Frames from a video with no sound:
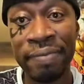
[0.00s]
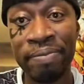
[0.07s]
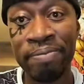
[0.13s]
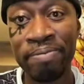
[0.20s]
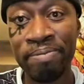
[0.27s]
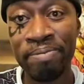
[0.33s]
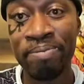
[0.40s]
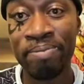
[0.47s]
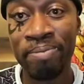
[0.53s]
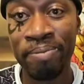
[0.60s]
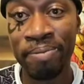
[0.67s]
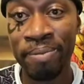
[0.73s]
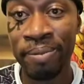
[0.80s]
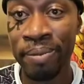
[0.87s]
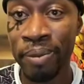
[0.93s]
hmm,
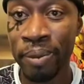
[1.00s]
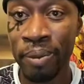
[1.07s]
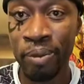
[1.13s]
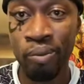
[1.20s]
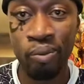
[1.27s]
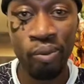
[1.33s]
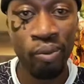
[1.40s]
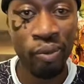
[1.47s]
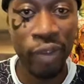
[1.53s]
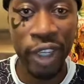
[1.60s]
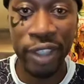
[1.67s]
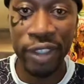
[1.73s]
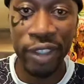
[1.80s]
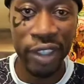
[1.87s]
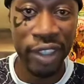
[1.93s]

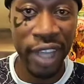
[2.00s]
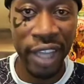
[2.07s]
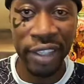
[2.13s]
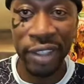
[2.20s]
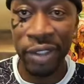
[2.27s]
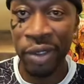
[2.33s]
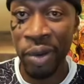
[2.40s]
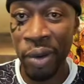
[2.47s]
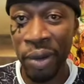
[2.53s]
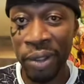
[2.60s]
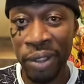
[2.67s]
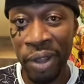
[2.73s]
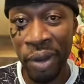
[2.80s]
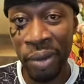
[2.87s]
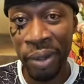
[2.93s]
just got this course
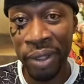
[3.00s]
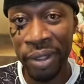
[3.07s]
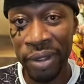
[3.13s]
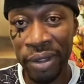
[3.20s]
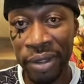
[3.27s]
going.